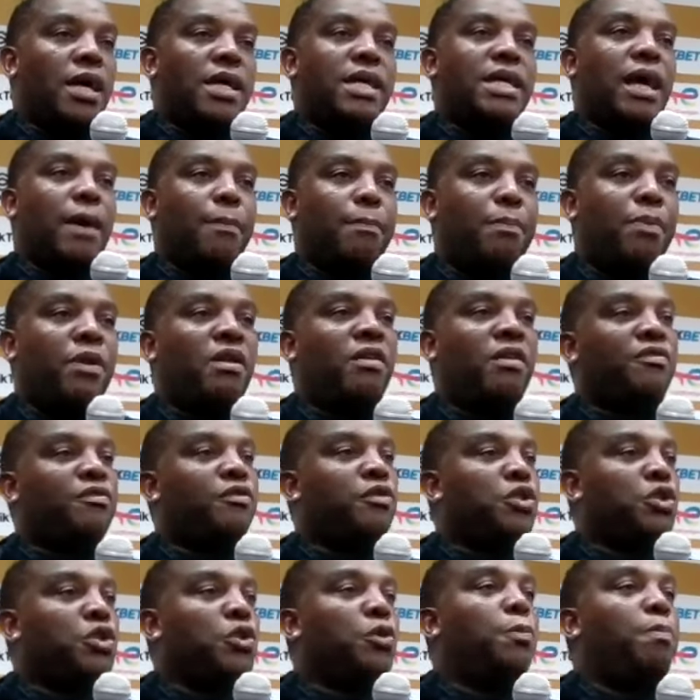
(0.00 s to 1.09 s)
a couple
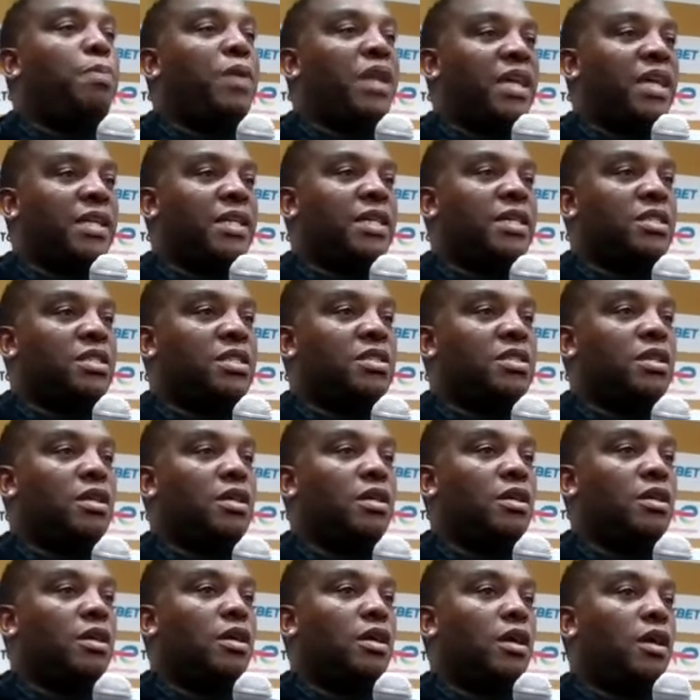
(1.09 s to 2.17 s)
of new players
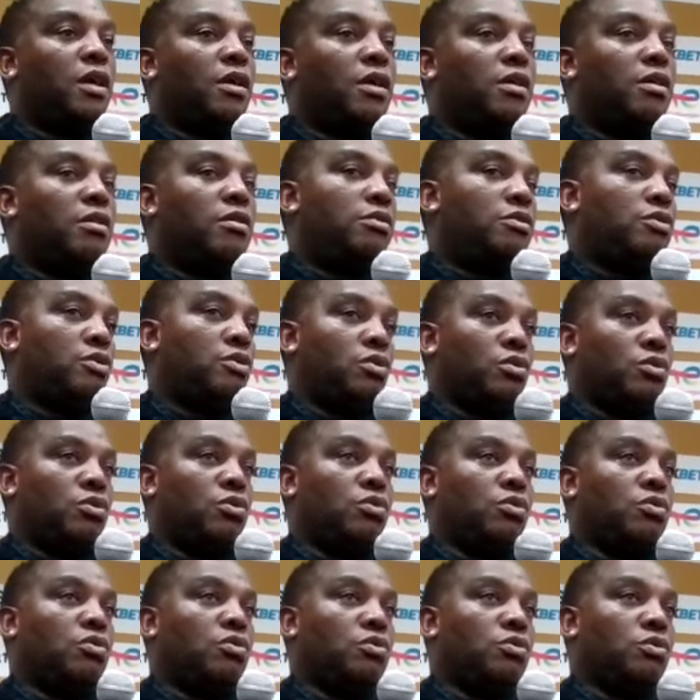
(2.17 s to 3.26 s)

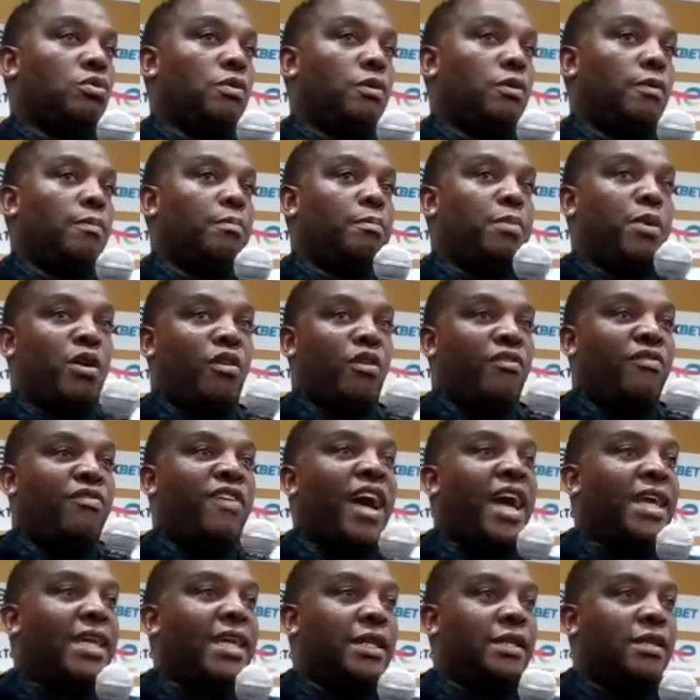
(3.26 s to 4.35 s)
to
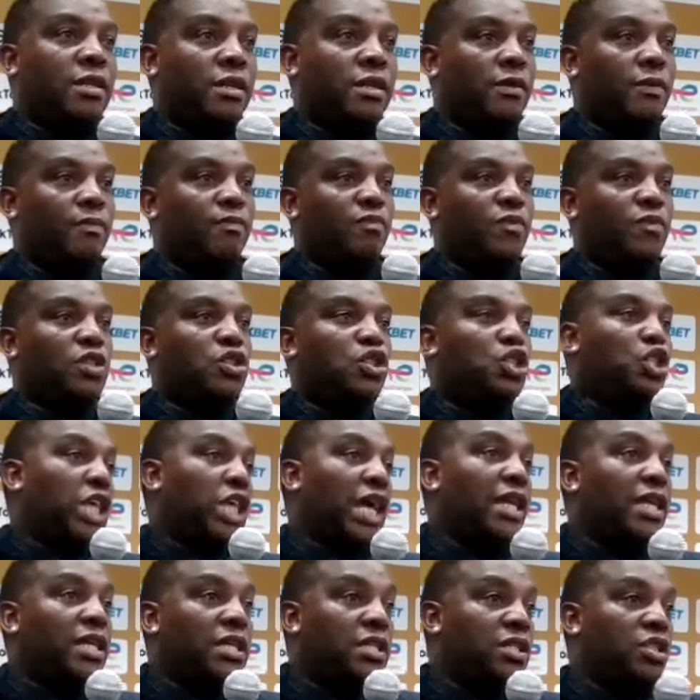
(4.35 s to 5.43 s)
provide
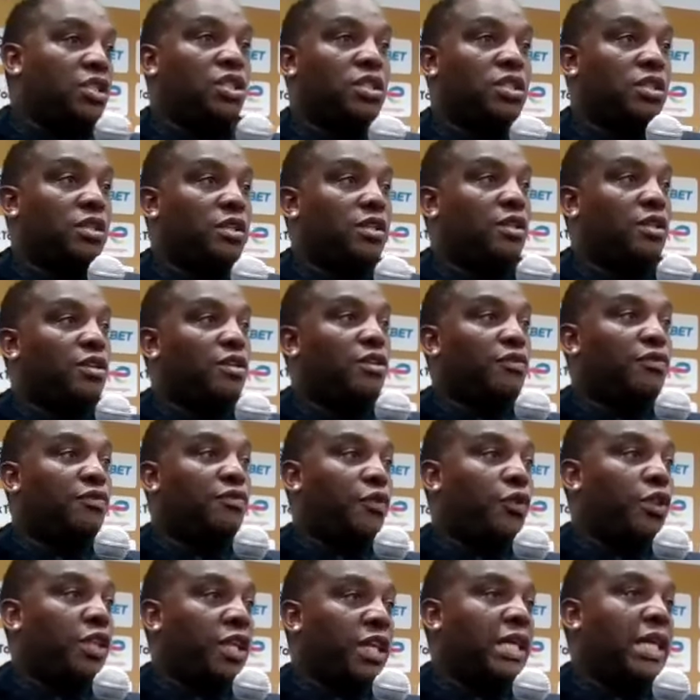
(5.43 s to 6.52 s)
challenge
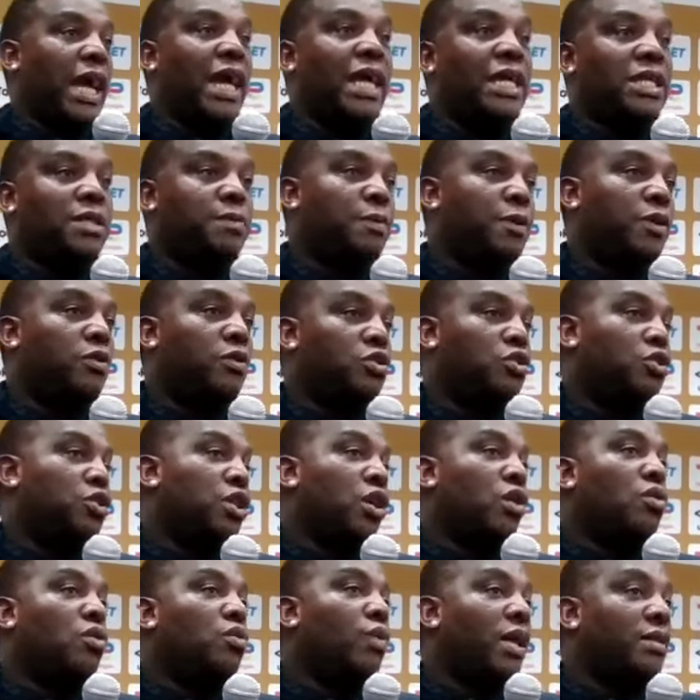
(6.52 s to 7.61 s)
for the guys because
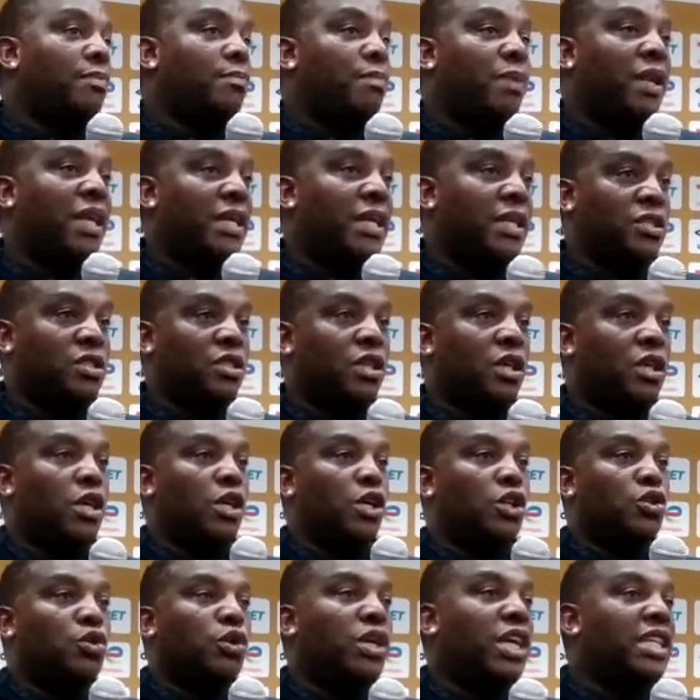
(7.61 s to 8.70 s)
you don't want players
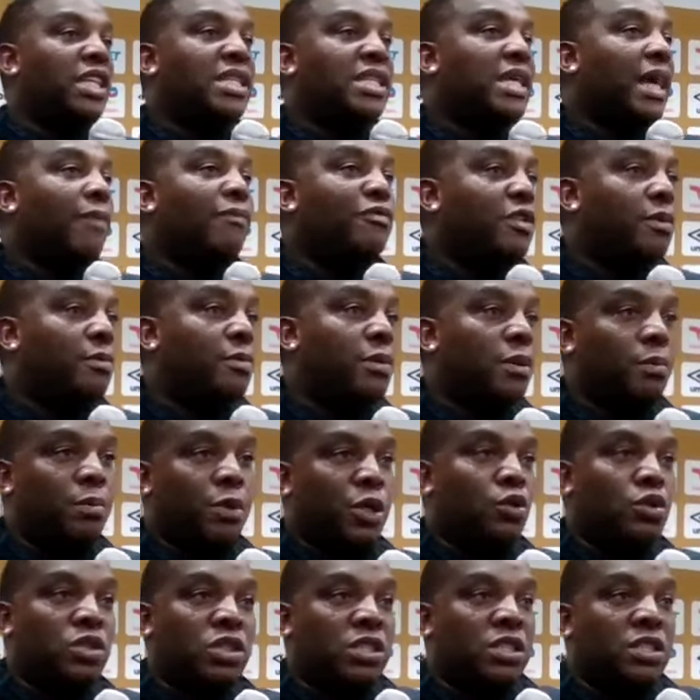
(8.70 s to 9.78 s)
to get comfortable
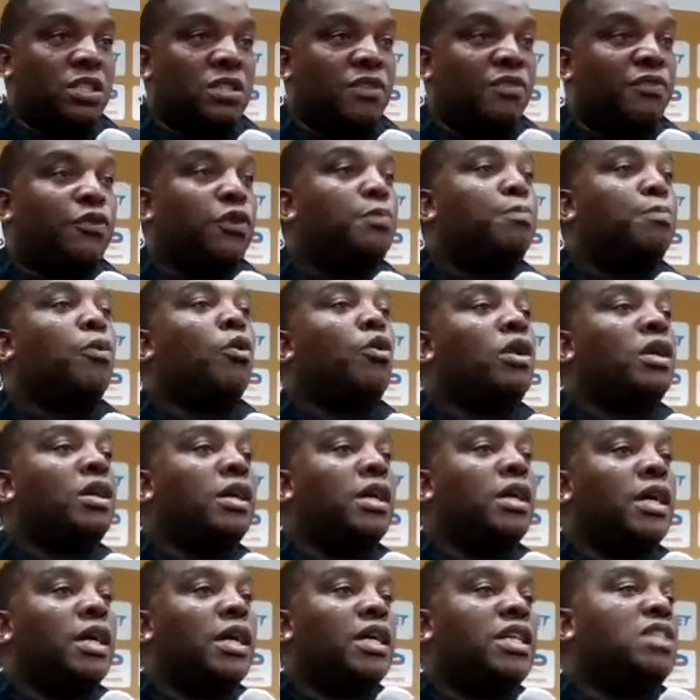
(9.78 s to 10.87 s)
because as a
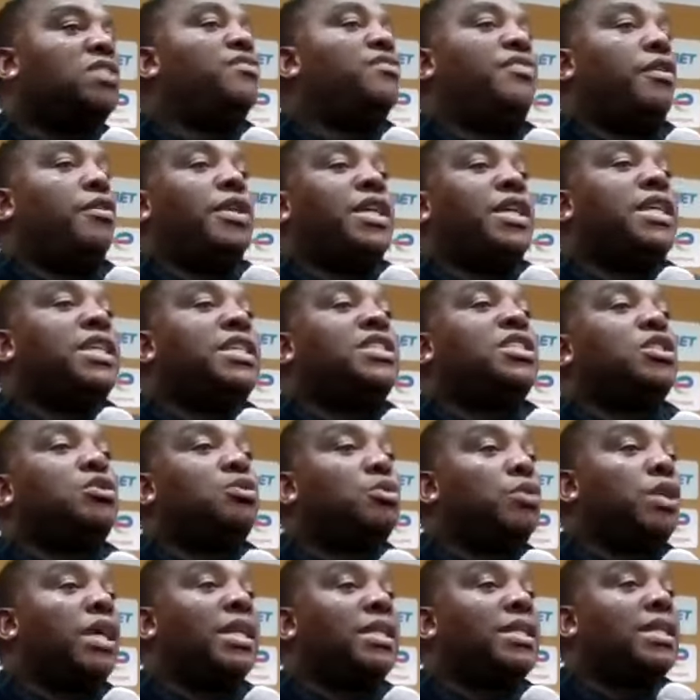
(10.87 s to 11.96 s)
footballer, it's very easy
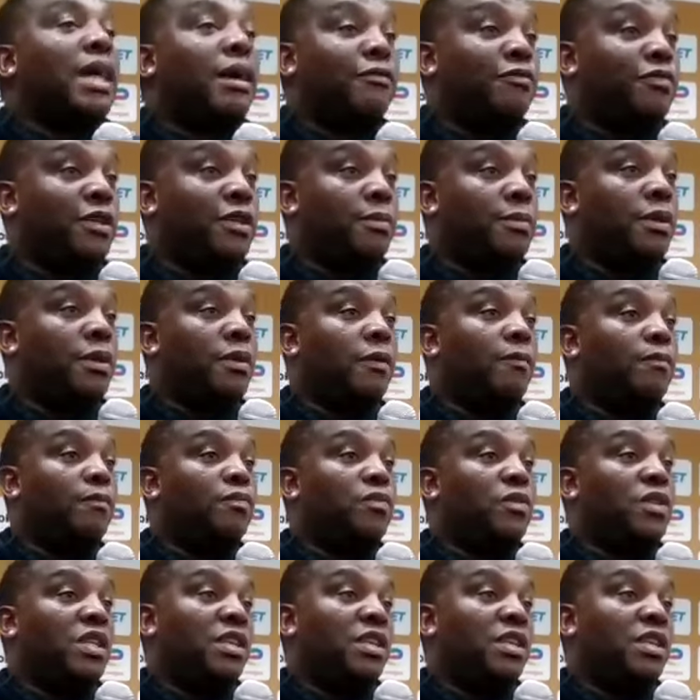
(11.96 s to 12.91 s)
to get comfortable.